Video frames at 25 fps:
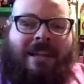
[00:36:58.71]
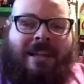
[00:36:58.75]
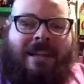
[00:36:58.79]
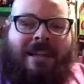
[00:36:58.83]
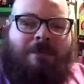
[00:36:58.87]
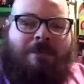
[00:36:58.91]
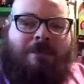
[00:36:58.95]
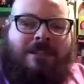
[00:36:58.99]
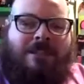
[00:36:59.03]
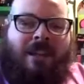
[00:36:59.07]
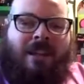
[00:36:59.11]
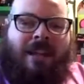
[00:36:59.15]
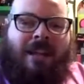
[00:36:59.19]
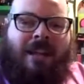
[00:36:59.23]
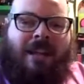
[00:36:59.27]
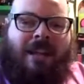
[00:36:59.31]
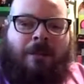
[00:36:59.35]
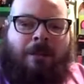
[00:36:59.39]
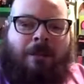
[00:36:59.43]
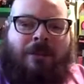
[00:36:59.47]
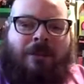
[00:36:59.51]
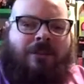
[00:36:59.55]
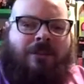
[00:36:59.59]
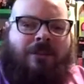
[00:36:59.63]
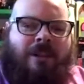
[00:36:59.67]
a time slot,
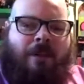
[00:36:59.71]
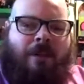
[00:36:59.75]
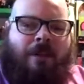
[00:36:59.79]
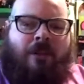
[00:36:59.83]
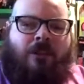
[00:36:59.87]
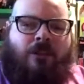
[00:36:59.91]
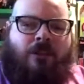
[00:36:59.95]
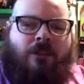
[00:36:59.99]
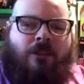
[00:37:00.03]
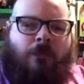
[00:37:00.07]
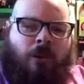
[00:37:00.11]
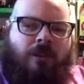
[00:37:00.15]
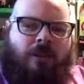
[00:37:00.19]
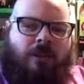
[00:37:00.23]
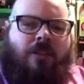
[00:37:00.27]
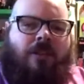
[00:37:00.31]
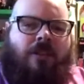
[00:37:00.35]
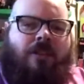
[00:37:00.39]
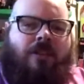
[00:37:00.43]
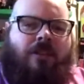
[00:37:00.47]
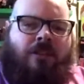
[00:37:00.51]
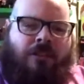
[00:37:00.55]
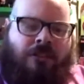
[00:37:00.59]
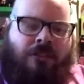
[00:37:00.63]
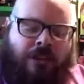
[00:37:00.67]
WCW is worth
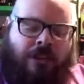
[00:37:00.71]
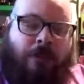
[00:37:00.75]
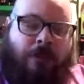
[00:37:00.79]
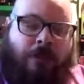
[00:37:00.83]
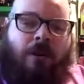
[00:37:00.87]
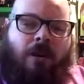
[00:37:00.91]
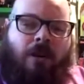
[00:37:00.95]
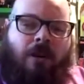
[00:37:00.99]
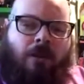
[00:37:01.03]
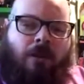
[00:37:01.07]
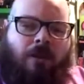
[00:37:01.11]
zero.